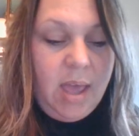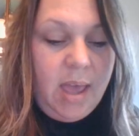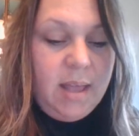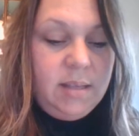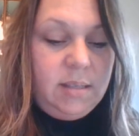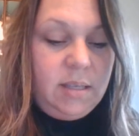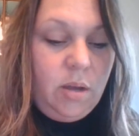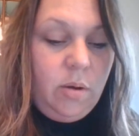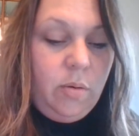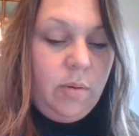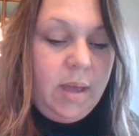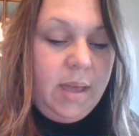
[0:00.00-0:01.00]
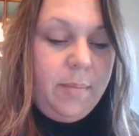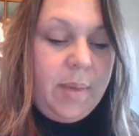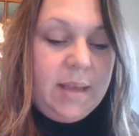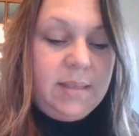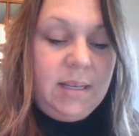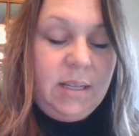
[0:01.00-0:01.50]
And so it
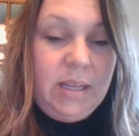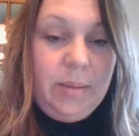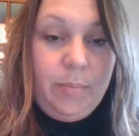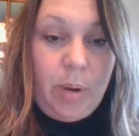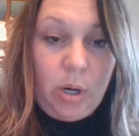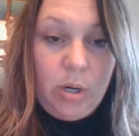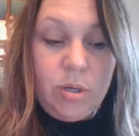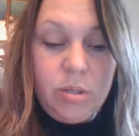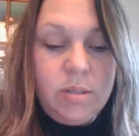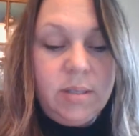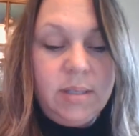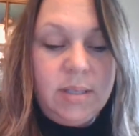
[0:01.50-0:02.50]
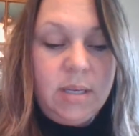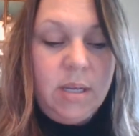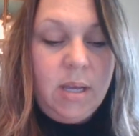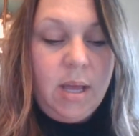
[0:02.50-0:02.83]
basically burns